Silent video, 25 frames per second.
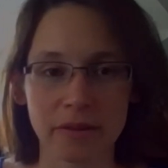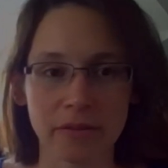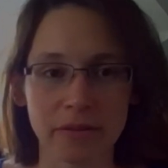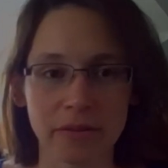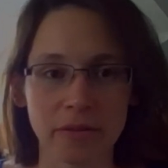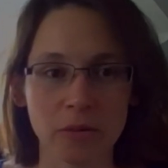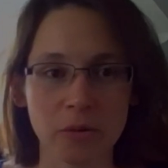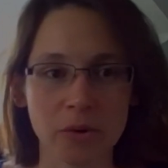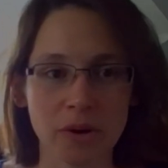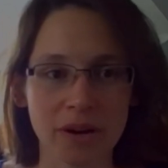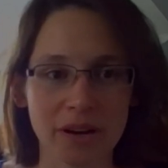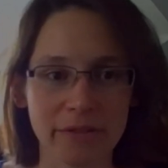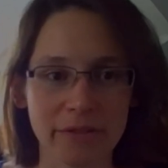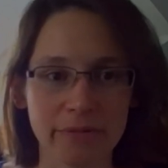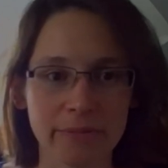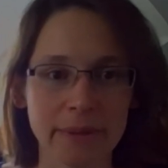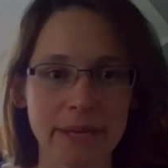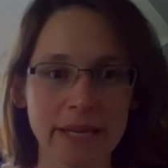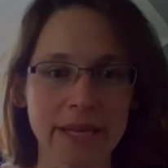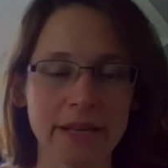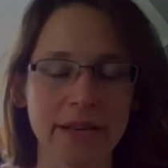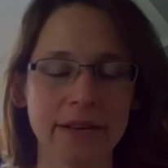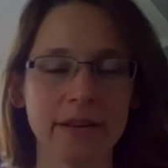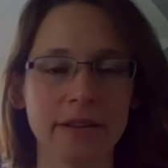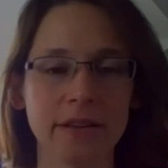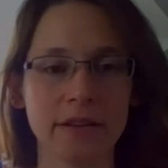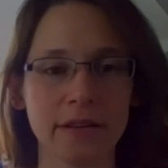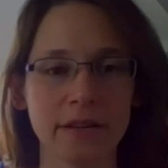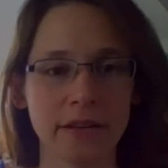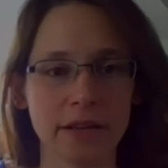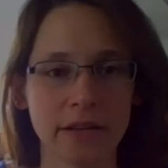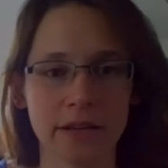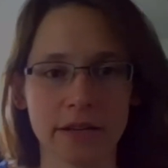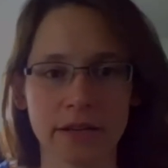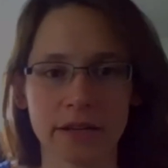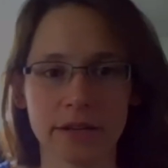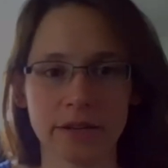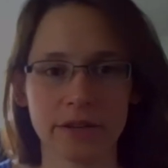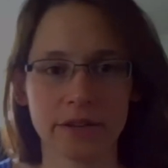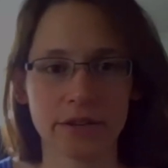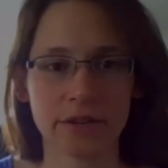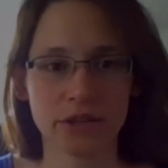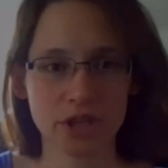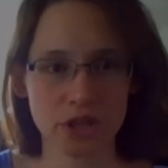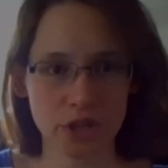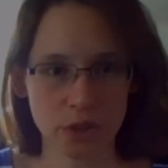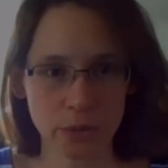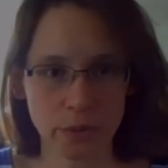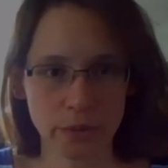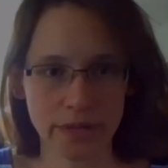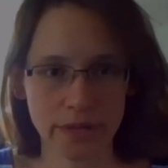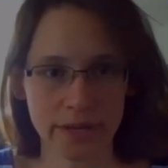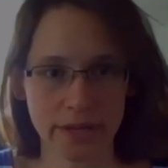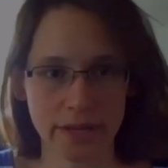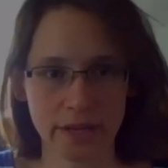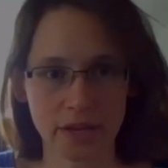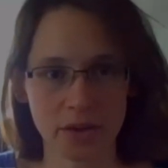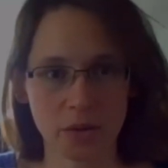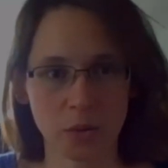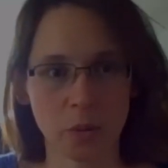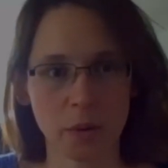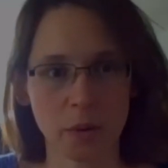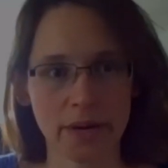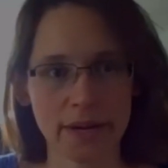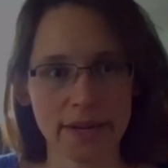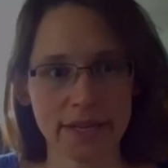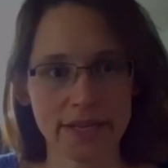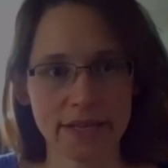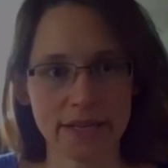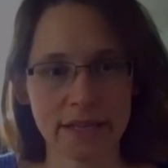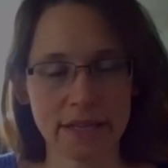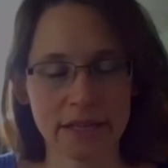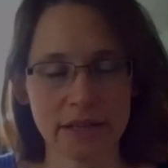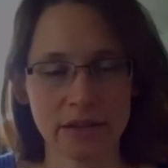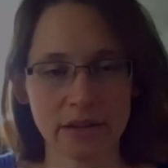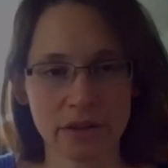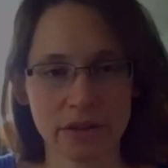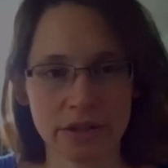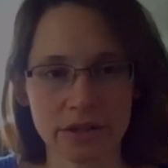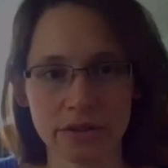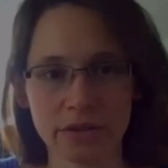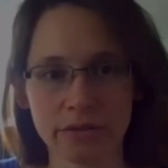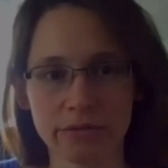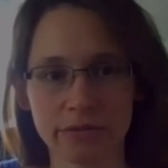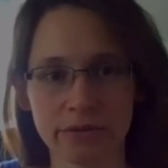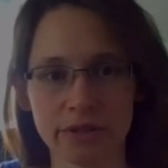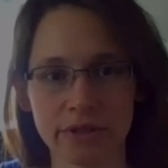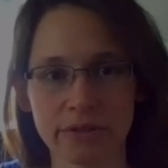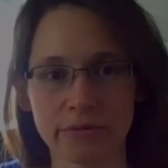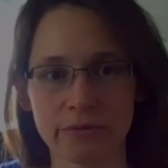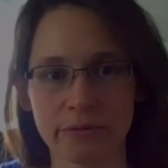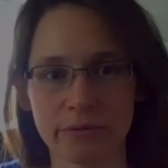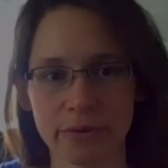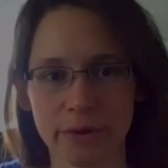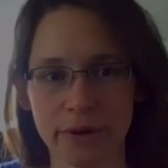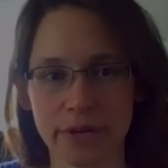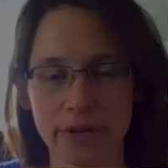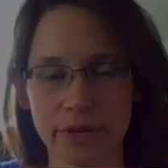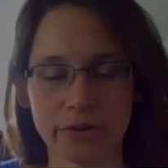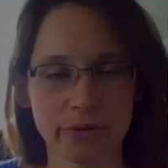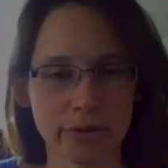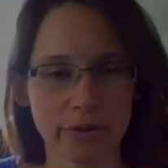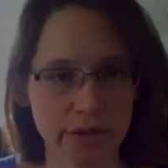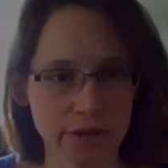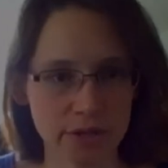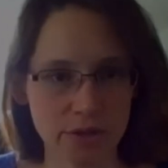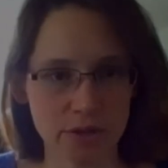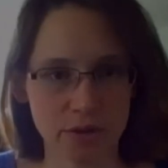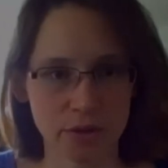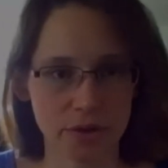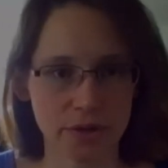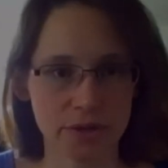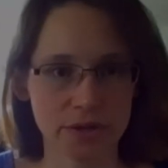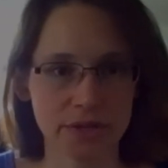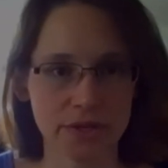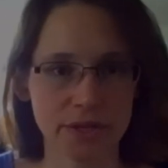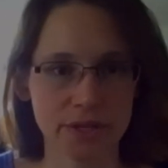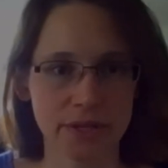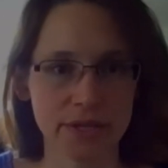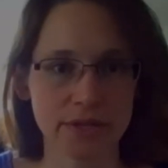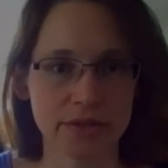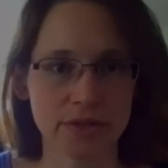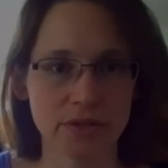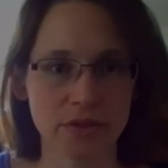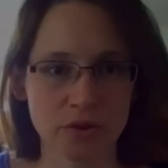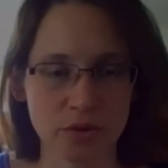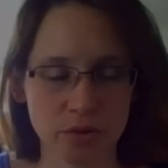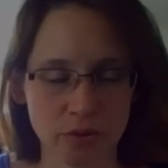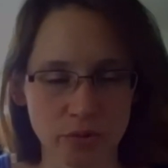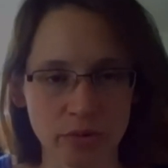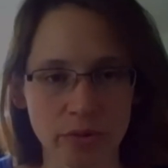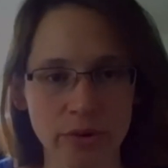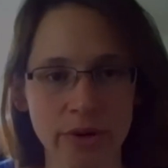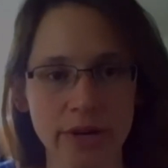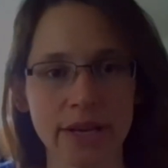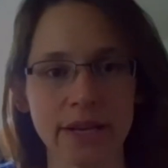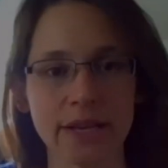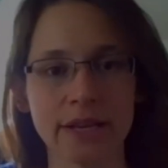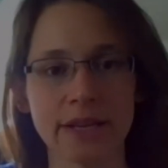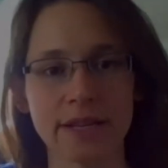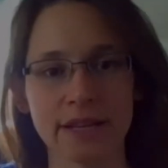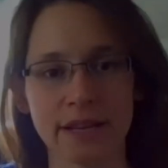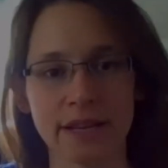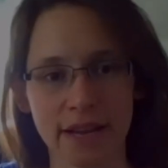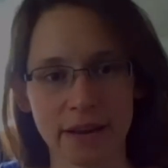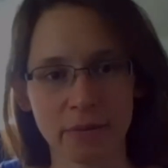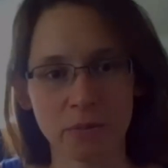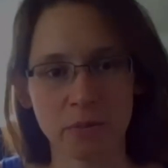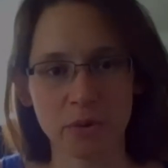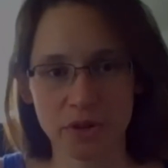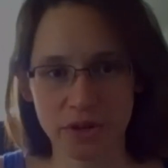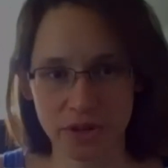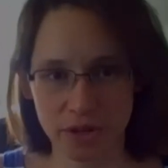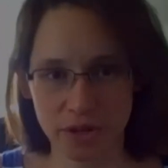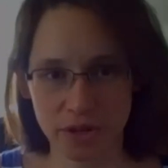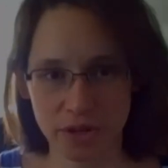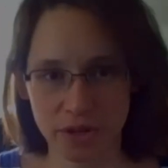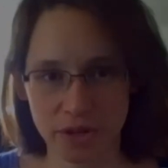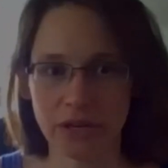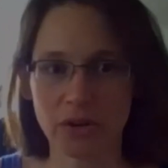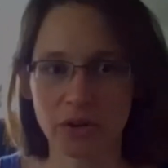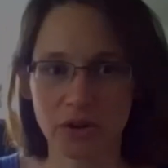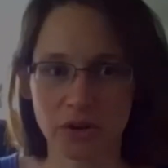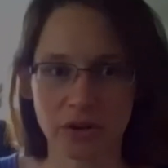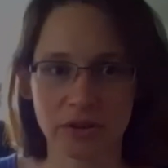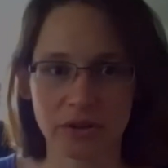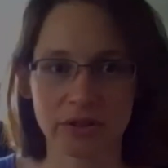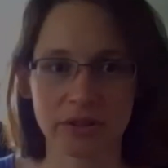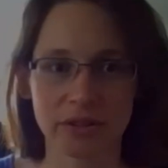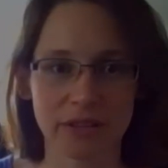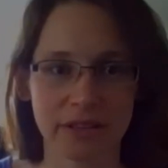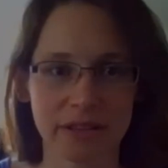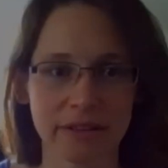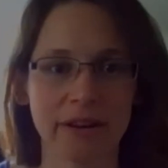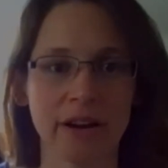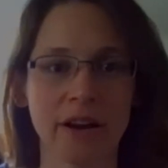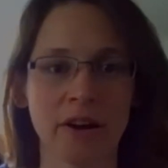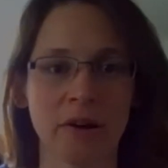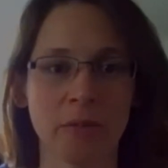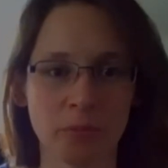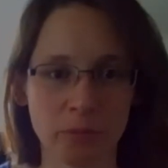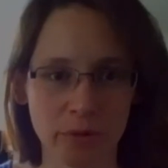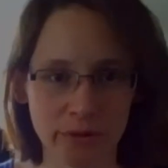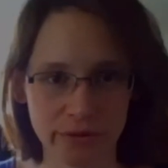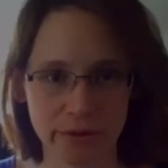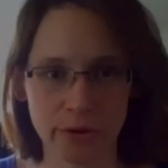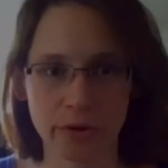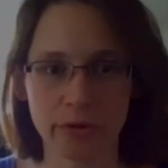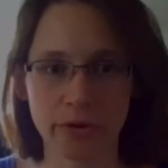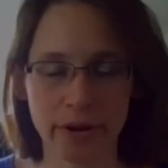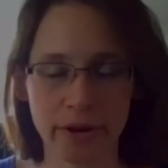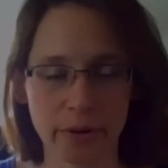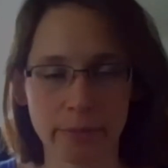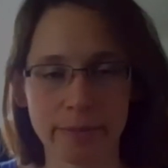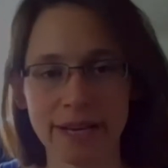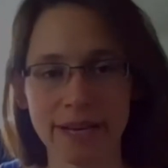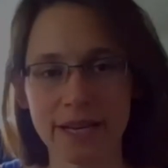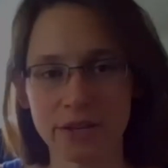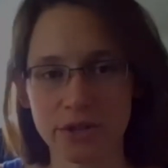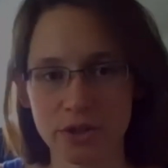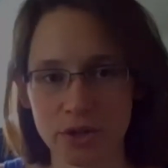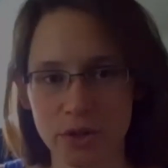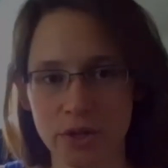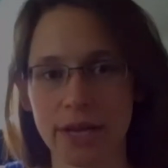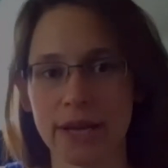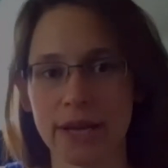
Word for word: You have been uh, showing quite a lot of different resources to read, and I would go along um, with your recommendation to